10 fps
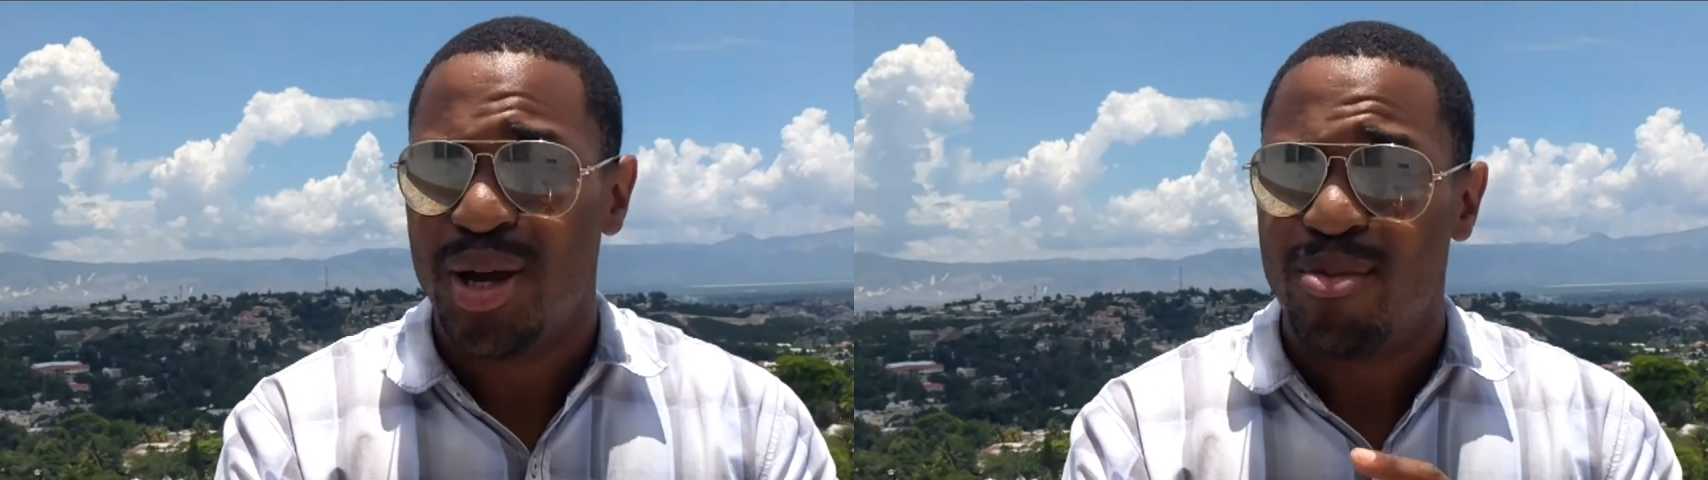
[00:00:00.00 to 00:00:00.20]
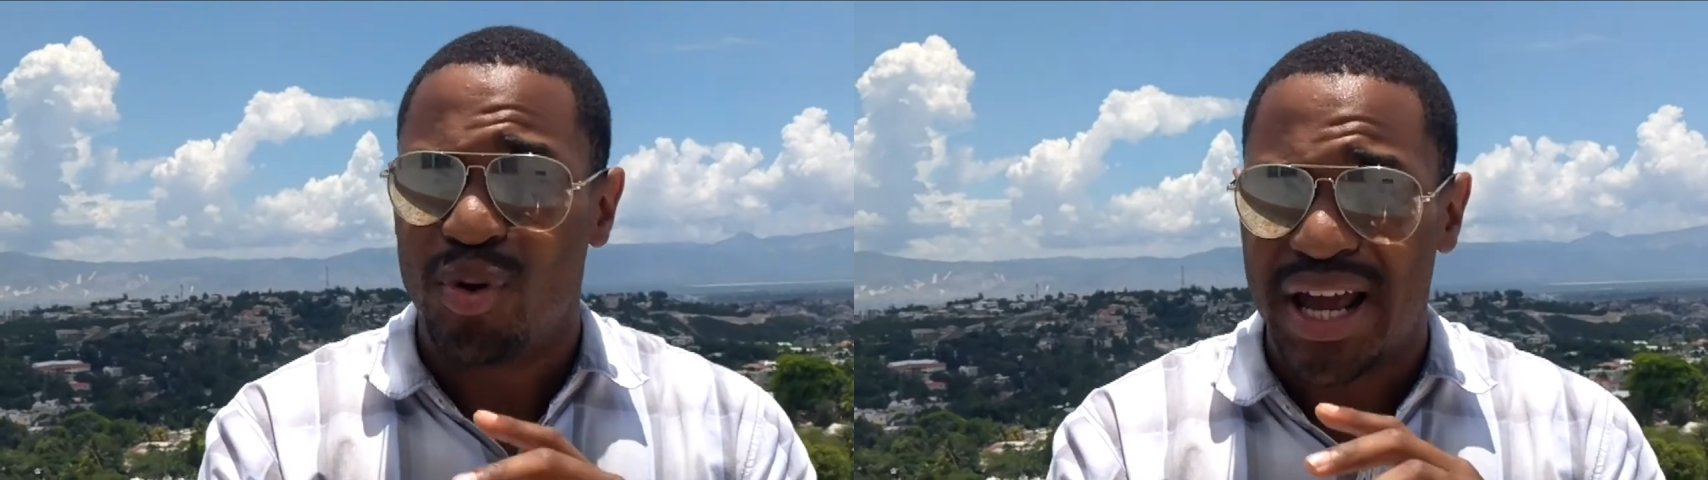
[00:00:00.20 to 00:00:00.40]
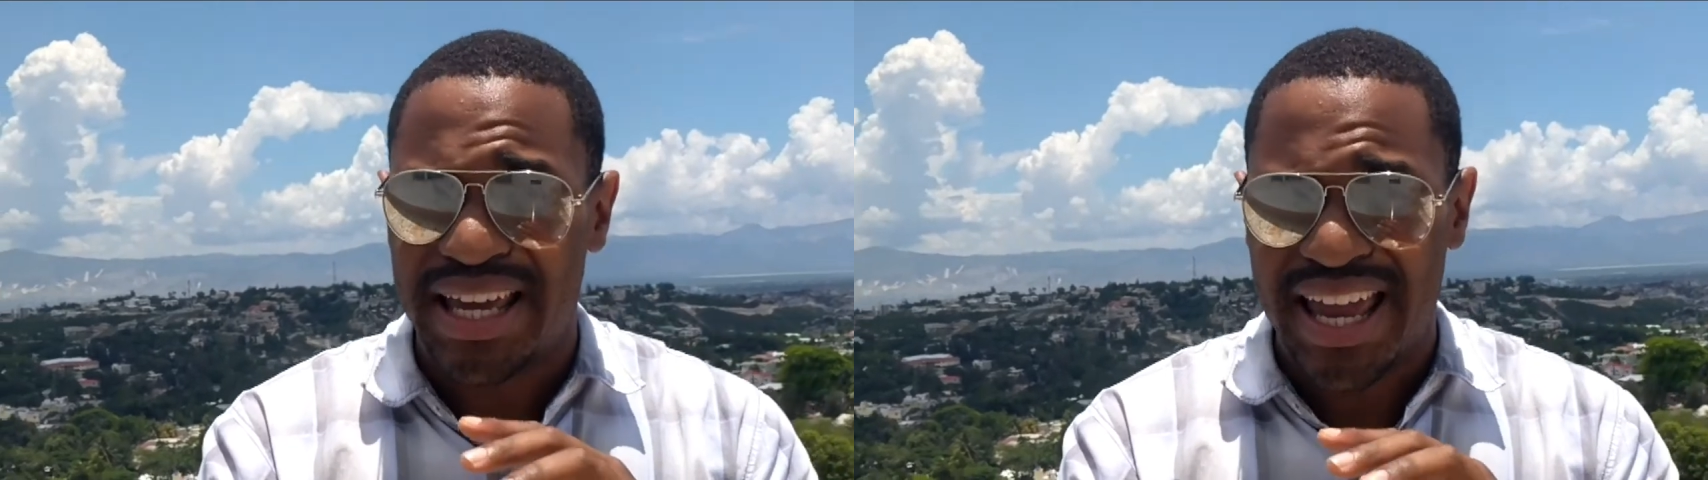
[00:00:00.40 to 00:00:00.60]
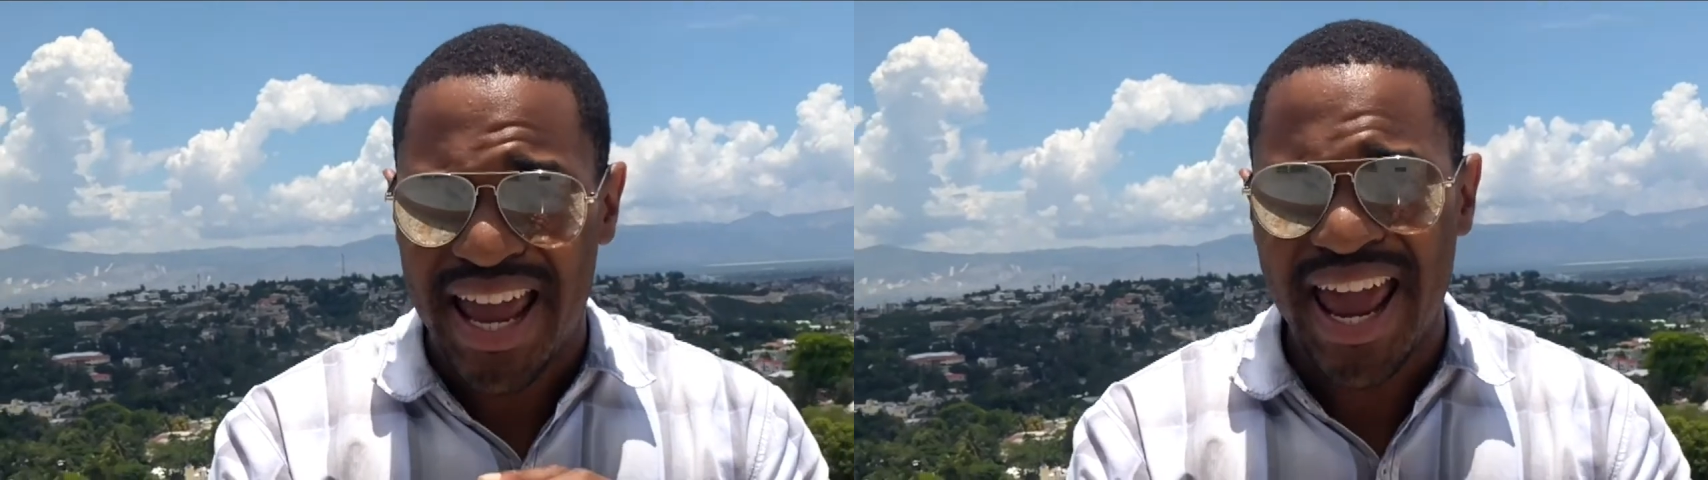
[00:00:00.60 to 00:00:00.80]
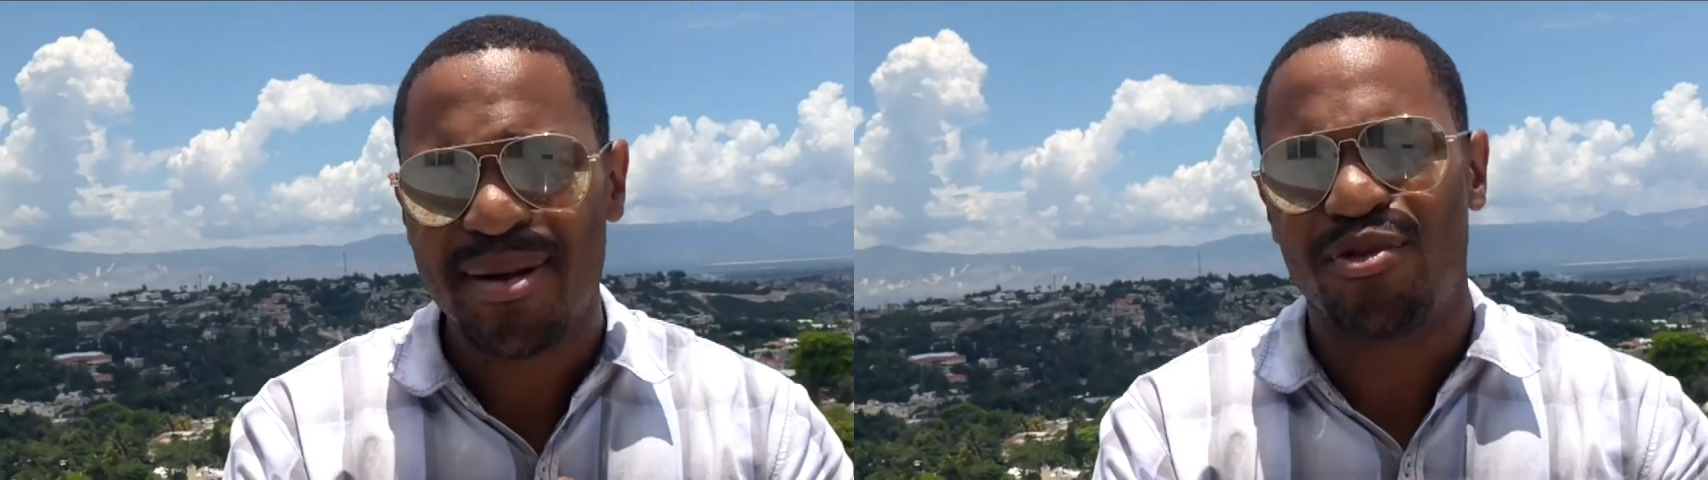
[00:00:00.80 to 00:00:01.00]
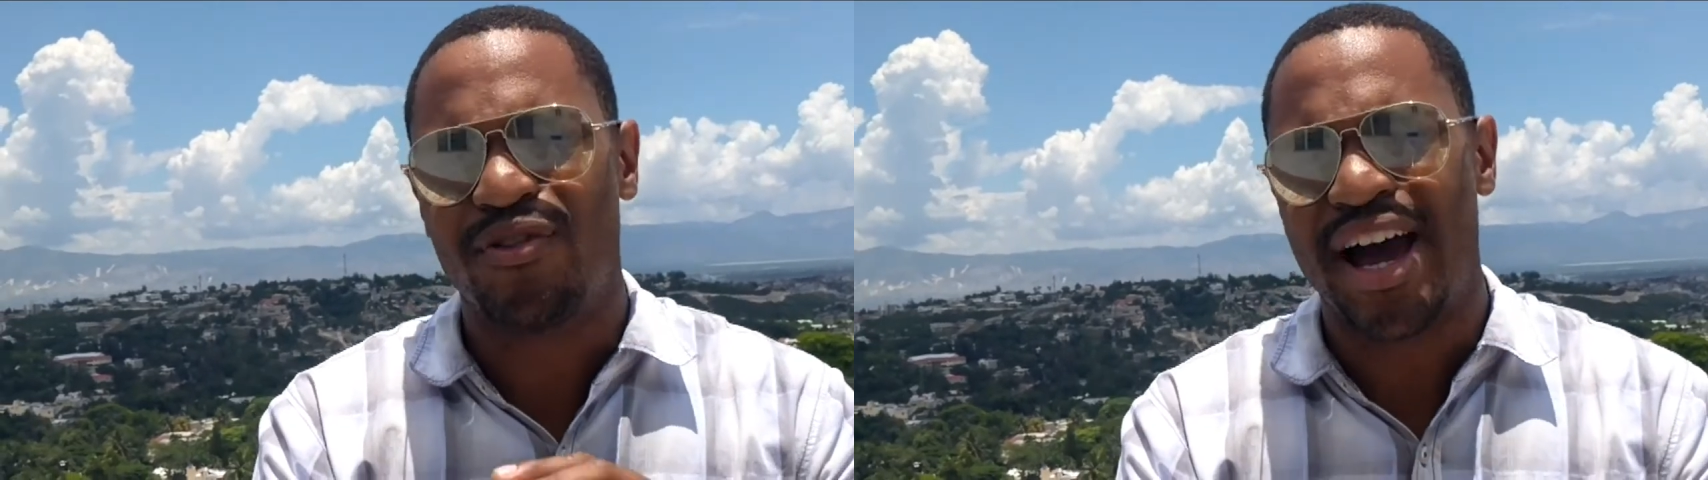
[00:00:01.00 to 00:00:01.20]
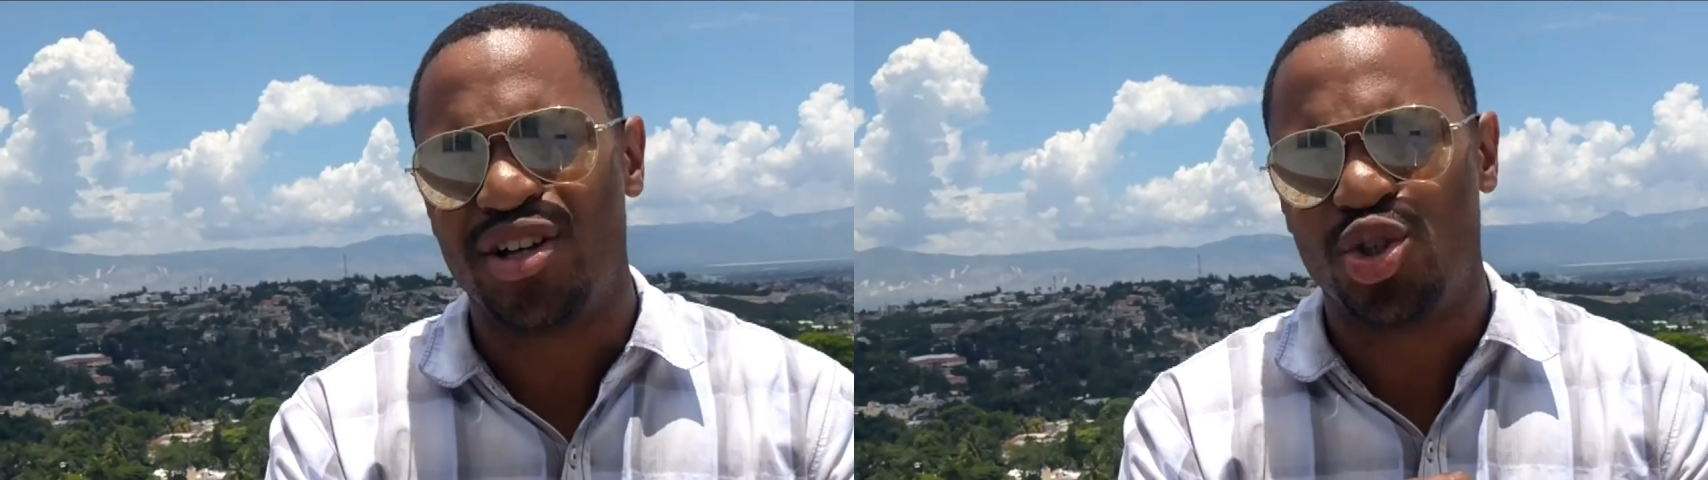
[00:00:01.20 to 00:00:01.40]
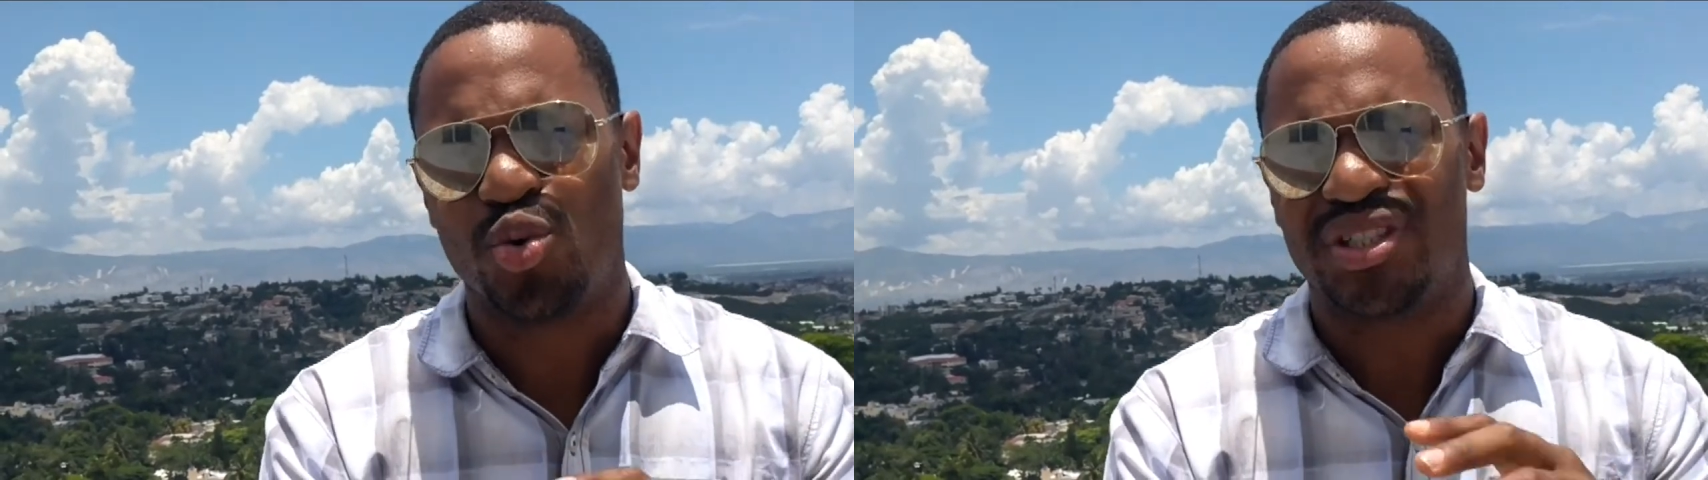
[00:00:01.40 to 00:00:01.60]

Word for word: What I can provide you